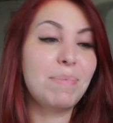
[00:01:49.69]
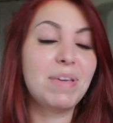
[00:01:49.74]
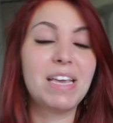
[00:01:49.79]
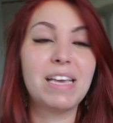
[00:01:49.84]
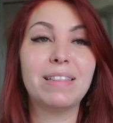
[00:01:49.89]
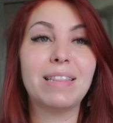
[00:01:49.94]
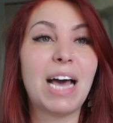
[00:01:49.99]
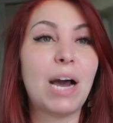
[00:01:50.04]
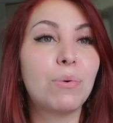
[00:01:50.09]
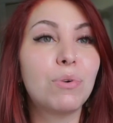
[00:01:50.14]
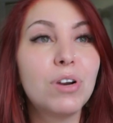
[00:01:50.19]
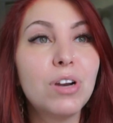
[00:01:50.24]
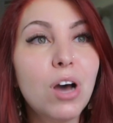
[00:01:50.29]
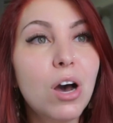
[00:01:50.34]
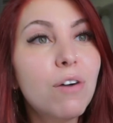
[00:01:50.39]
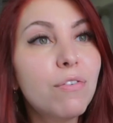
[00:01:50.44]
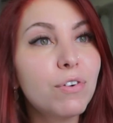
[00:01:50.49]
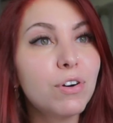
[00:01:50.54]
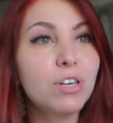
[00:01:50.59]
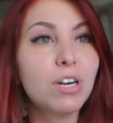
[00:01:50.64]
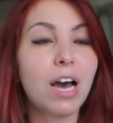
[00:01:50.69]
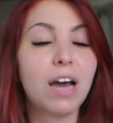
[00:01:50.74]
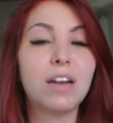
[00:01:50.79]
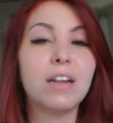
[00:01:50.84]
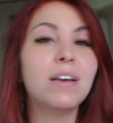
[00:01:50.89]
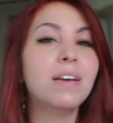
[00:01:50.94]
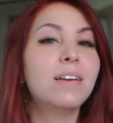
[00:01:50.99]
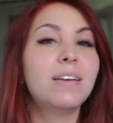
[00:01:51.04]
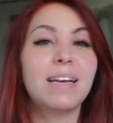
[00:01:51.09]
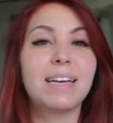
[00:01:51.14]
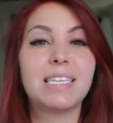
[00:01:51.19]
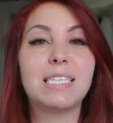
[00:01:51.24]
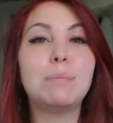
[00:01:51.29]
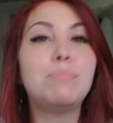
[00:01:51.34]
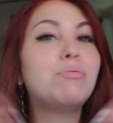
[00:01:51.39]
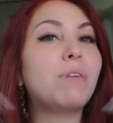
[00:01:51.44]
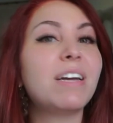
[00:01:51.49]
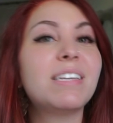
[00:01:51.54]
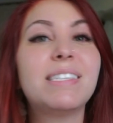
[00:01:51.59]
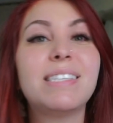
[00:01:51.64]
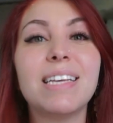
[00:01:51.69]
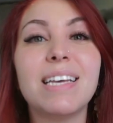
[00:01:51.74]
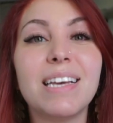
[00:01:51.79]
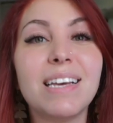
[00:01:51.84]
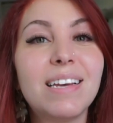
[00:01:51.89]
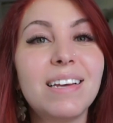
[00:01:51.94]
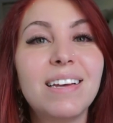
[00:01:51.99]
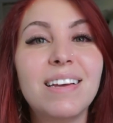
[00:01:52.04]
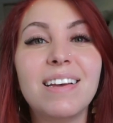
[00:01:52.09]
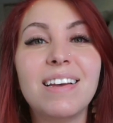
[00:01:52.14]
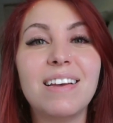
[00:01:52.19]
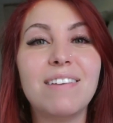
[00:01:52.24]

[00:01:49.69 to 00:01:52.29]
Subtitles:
being loud enough or not expressing